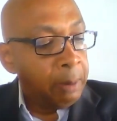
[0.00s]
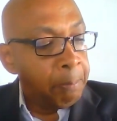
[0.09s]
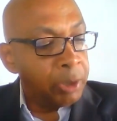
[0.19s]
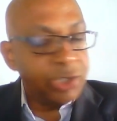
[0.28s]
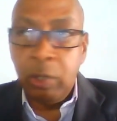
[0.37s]

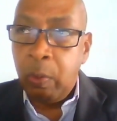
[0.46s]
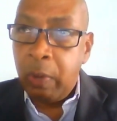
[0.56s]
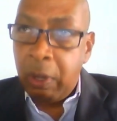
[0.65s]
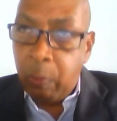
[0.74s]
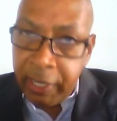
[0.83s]
But you
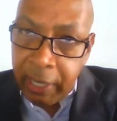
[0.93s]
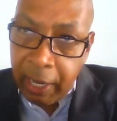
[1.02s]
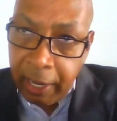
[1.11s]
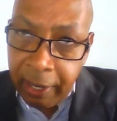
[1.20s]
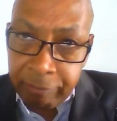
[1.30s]
know, when
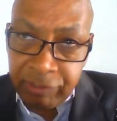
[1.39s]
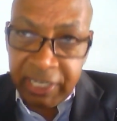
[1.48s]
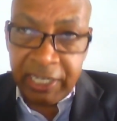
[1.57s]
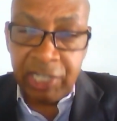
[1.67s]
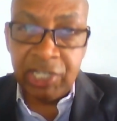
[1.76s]

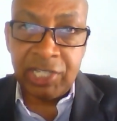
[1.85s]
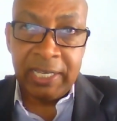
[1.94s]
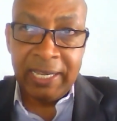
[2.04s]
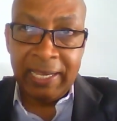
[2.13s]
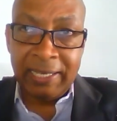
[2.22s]
teenagers
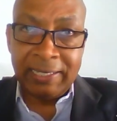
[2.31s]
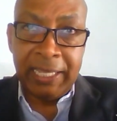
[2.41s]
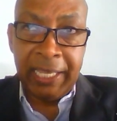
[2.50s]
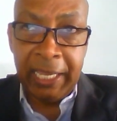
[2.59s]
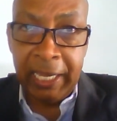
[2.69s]
hit
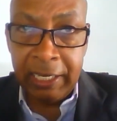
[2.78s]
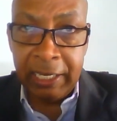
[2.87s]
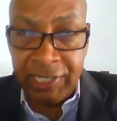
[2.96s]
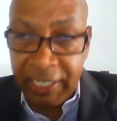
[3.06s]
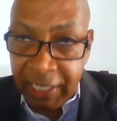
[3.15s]

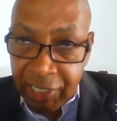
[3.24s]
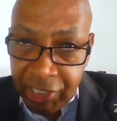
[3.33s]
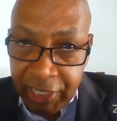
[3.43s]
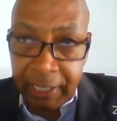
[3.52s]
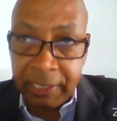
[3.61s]
the teenage
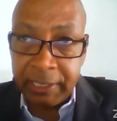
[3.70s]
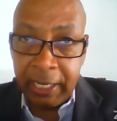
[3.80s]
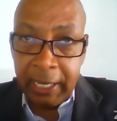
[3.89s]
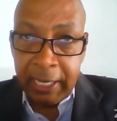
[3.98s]
years,